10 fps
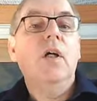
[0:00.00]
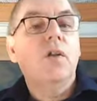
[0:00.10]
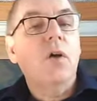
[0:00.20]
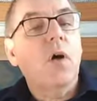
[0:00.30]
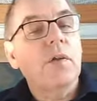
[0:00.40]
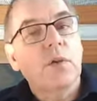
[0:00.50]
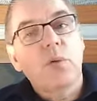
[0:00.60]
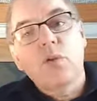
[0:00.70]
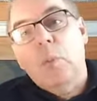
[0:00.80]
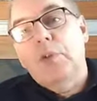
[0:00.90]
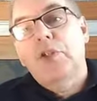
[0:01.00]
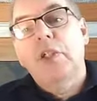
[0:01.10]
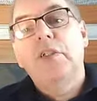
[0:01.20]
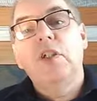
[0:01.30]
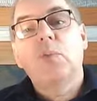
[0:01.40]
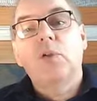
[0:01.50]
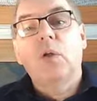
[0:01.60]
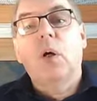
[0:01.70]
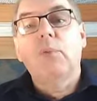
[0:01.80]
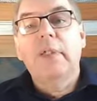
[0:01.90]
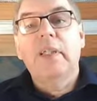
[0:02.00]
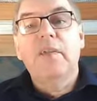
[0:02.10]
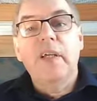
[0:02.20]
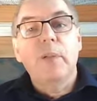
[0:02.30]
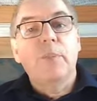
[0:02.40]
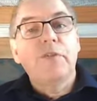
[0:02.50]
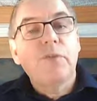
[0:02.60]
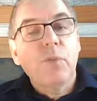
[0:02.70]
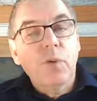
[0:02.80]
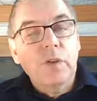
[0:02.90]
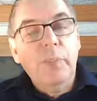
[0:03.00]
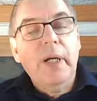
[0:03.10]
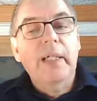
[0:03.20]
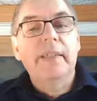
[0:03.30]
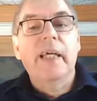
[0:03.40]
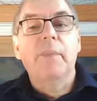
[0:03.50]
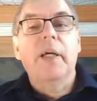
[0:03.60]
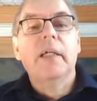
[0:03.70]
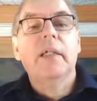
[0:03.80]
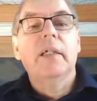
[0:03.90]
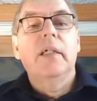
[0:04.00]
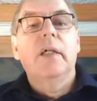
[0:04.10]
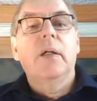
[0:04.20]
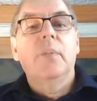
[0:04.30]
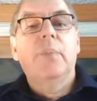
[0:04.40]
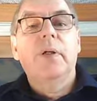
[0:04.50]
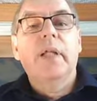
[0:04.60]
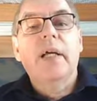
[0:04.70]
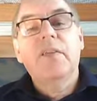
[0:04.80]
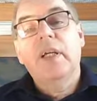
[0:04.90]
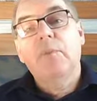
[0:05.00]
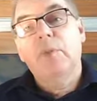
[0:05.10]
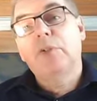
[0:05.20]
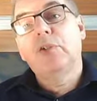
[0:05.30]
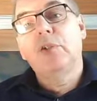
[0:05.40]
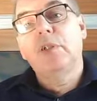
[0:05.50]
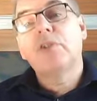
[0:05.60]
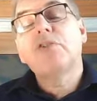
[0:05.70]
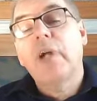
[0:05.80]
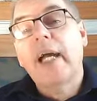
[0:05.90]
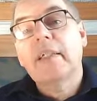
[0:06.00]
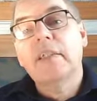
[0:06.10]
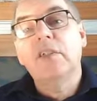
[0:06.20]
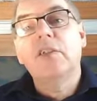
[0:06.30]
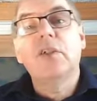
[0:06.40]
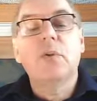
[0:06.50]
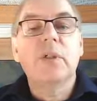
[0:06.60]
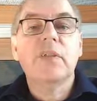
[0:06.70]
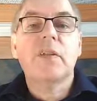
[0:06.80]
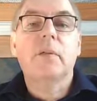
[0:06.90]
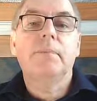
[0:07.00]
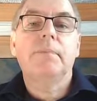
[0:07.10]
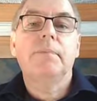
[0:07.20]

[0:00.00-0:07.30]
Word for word: Not that those opportunities were not already there before the pandemic, but I think we were too distracted to notice them.